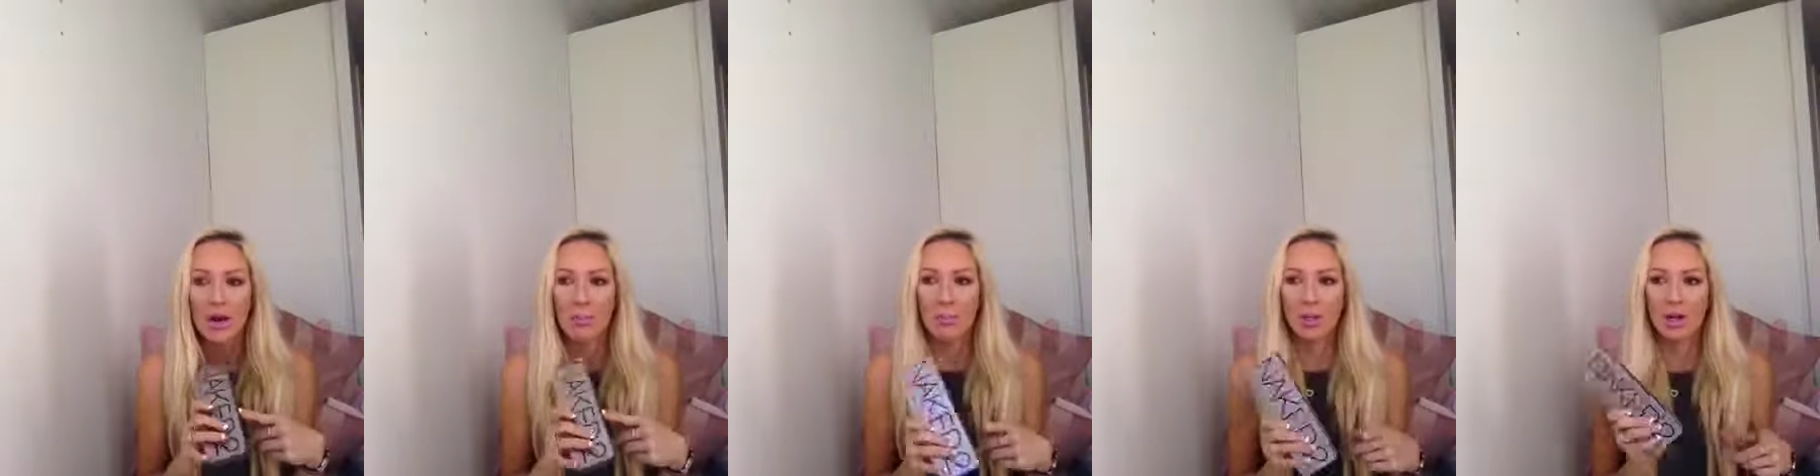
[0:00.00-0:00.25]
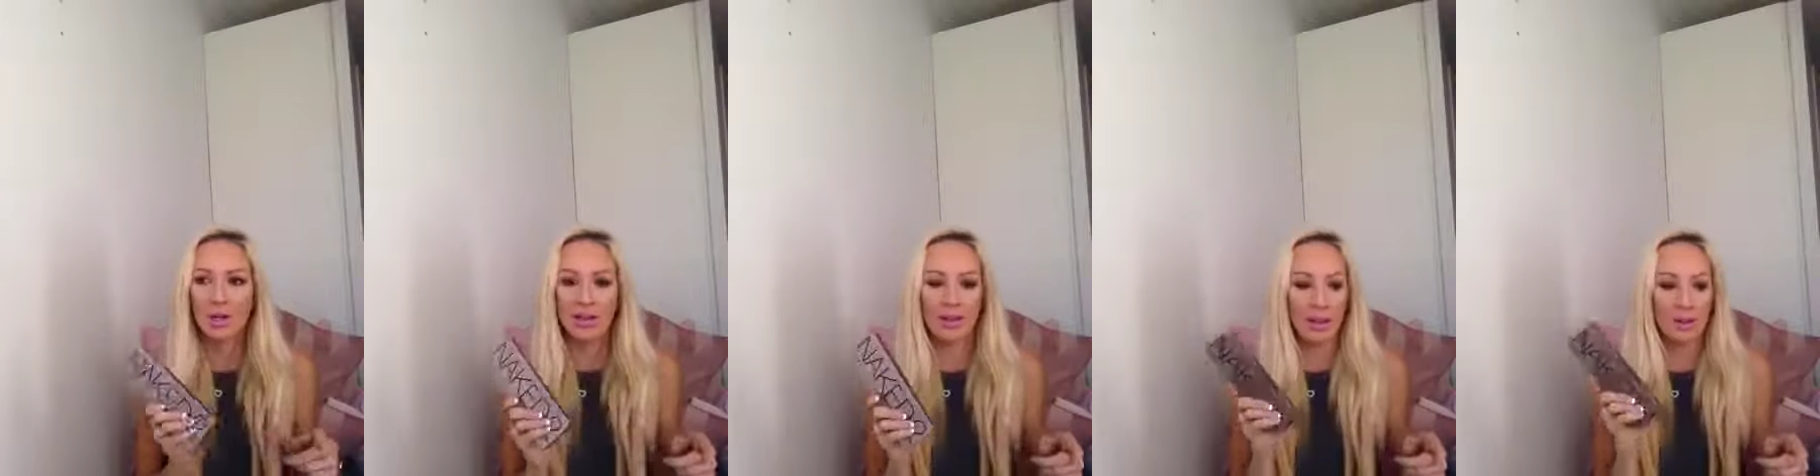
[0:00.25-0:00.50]

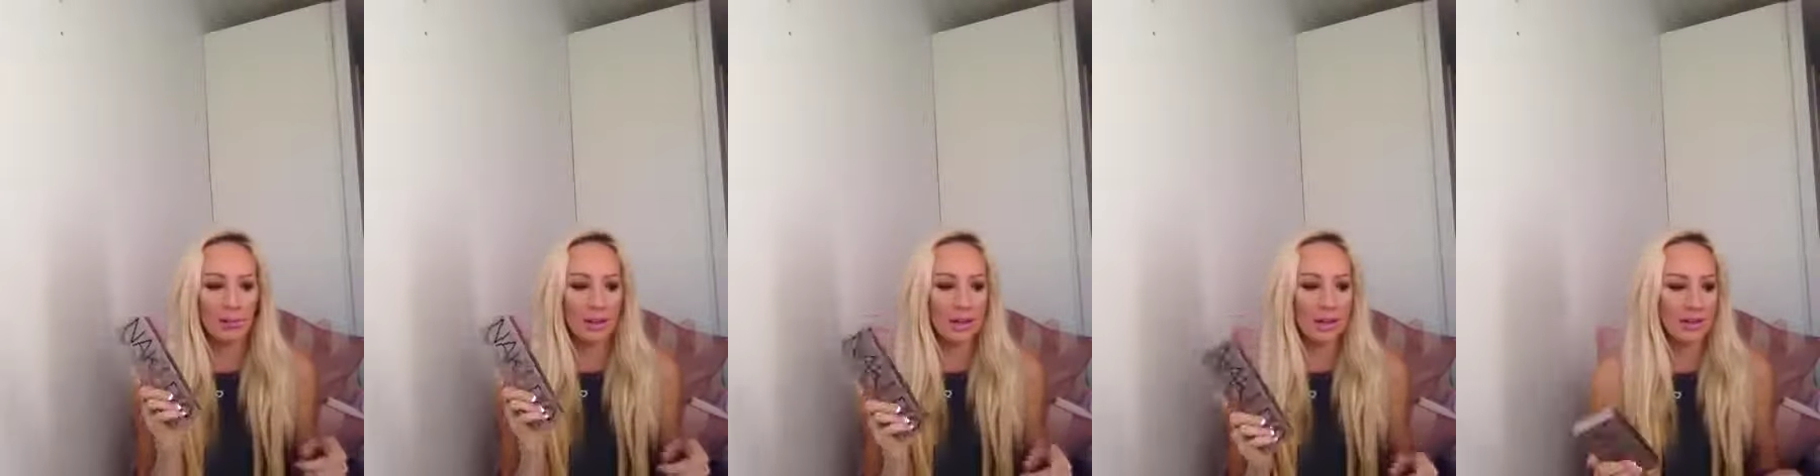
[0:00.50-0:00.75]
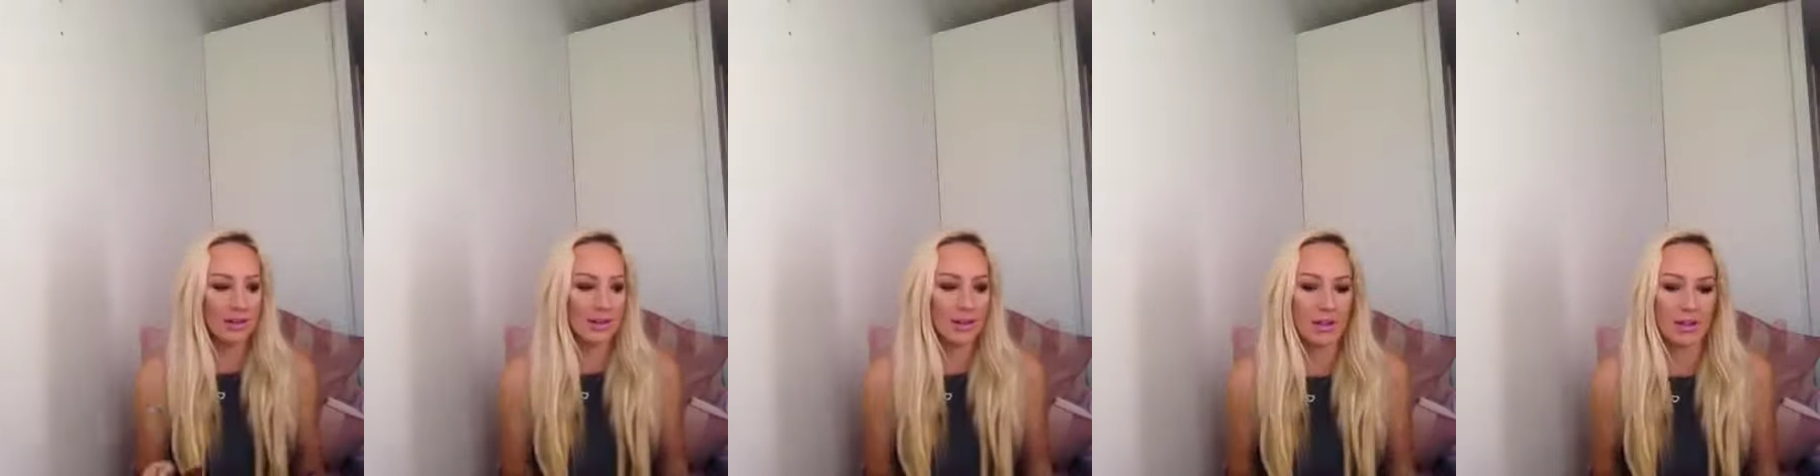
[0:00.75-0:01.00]
but I think I might
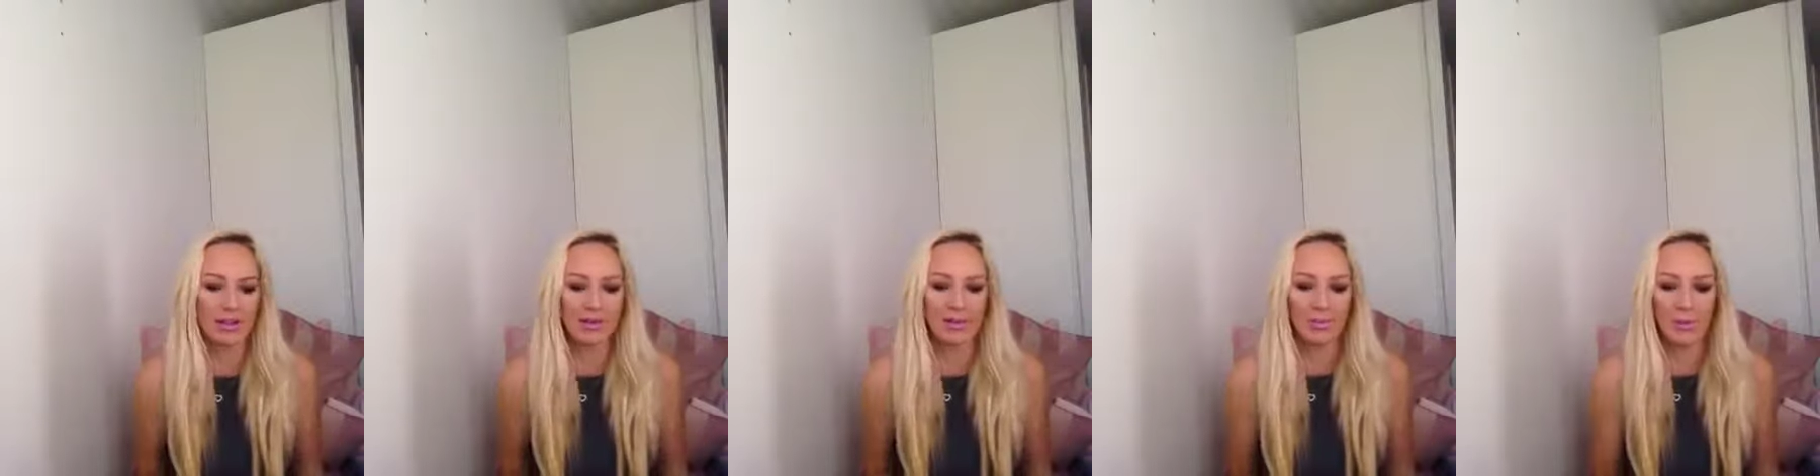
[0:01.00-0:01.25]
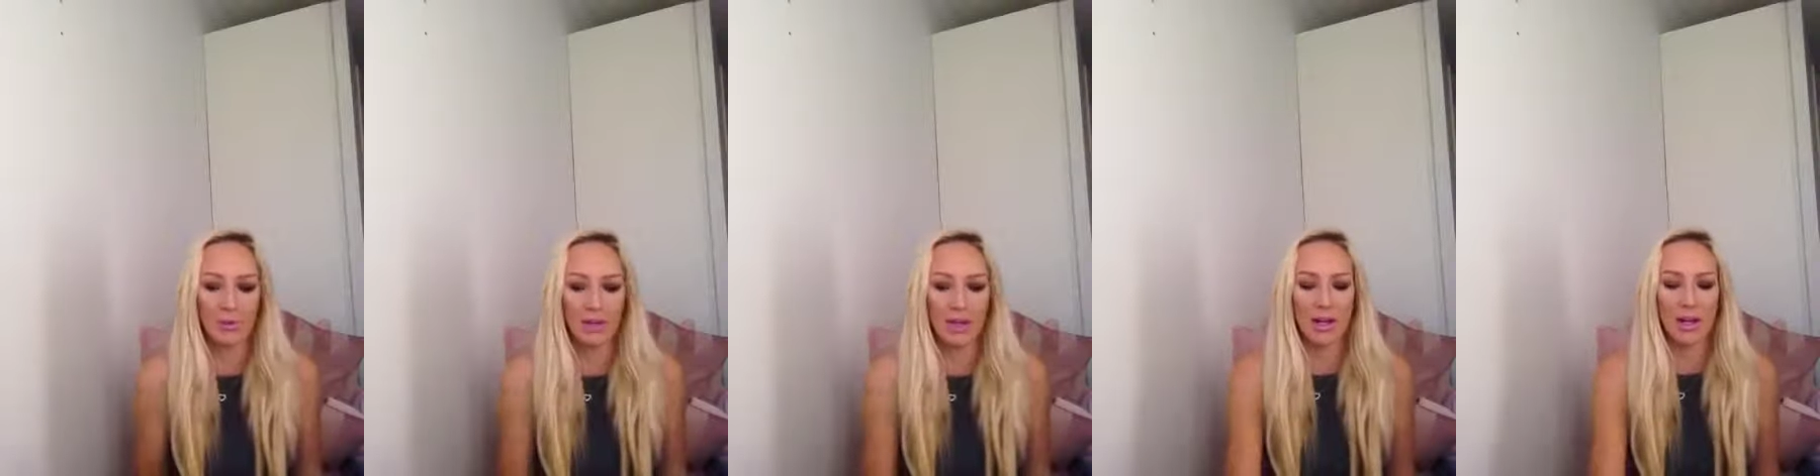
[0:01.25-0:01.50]
get the
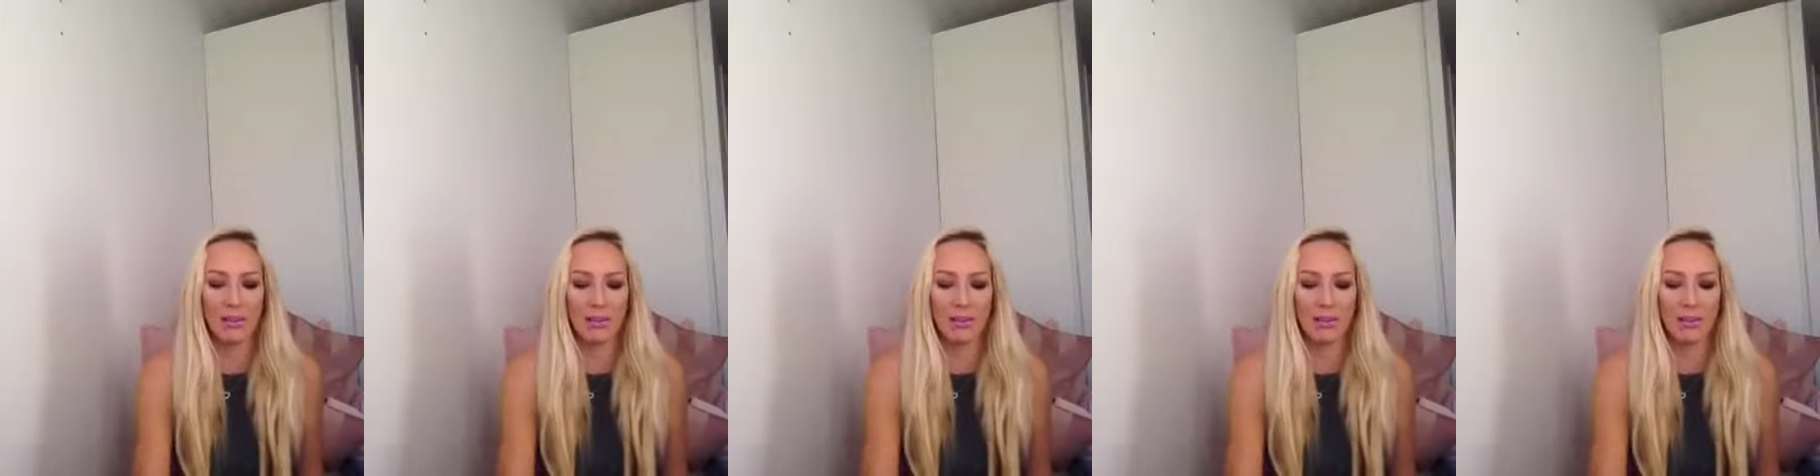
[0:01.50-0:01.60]
smoky